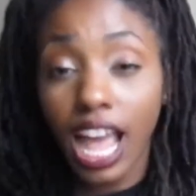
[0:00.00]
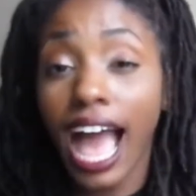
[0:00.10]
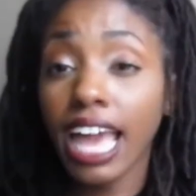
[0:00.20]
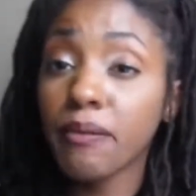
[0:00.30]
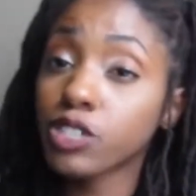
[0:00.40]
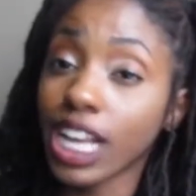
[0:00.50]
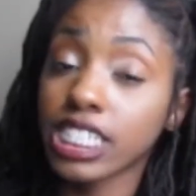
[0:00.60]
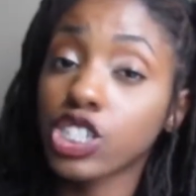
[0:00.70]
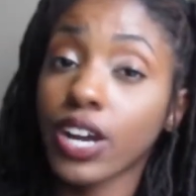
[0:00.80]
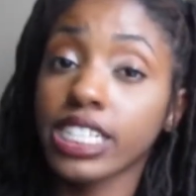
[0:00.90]
I am
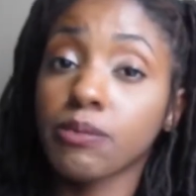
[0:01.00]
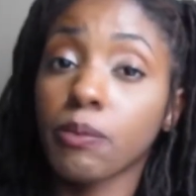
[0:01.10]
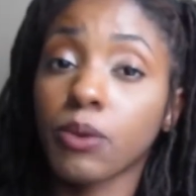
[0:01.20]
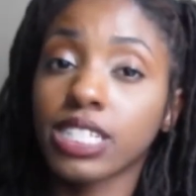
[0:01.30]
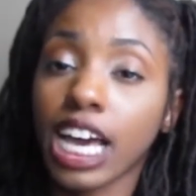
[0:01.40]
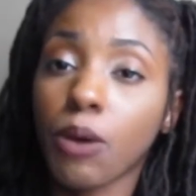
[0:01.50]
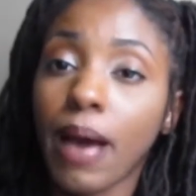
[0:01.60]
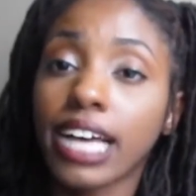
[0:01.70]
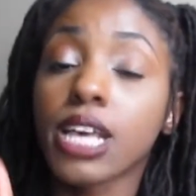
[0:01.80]
attracted to crazy people and psychopaths,